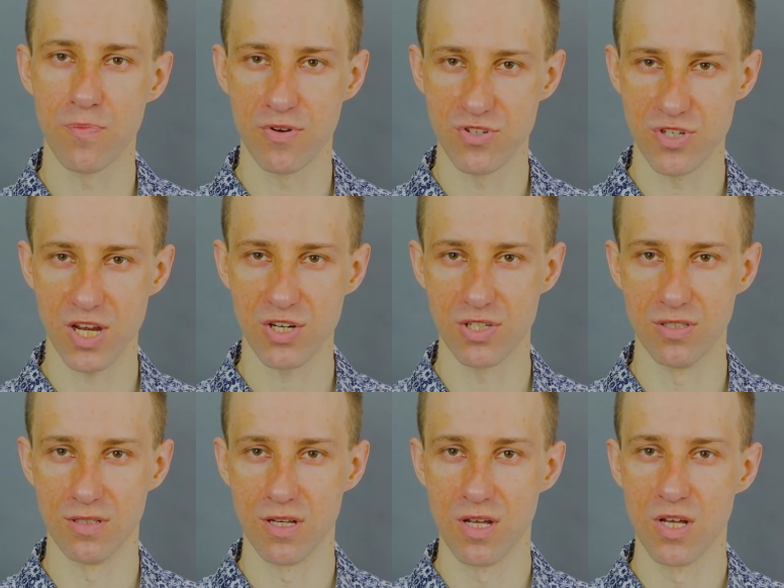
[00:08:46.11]

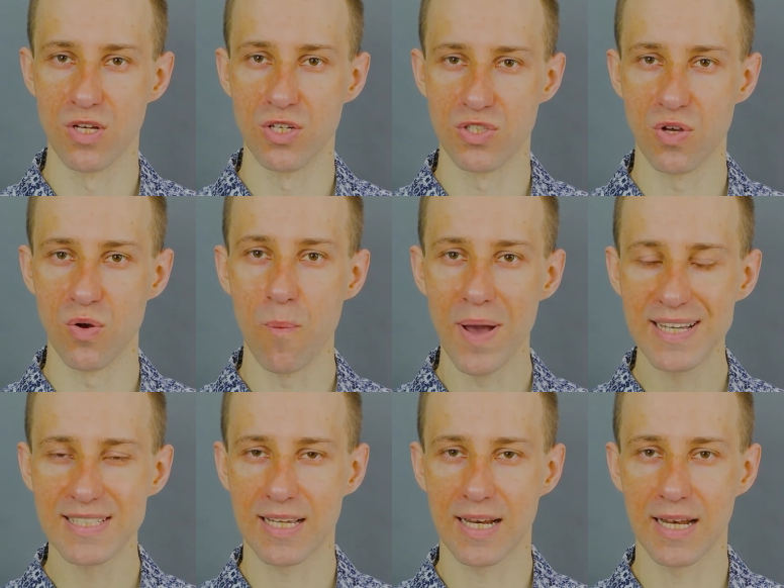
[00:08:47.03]
projection. So
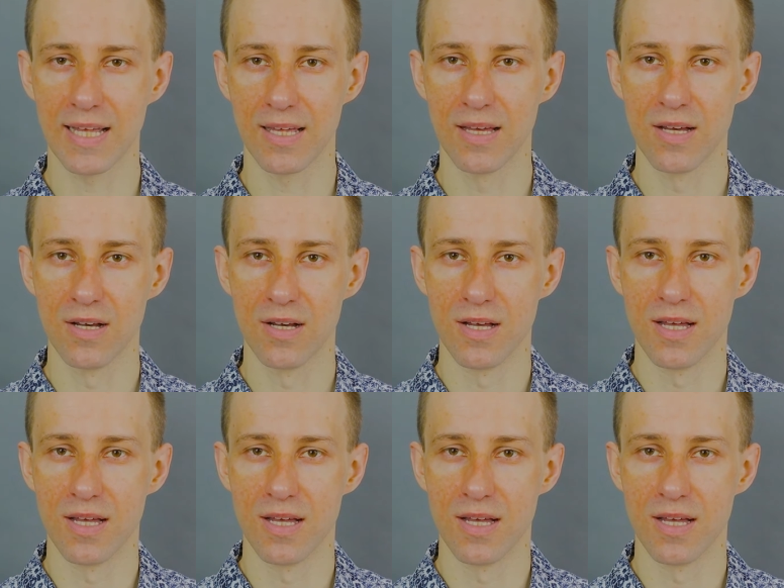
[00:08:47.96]
basically,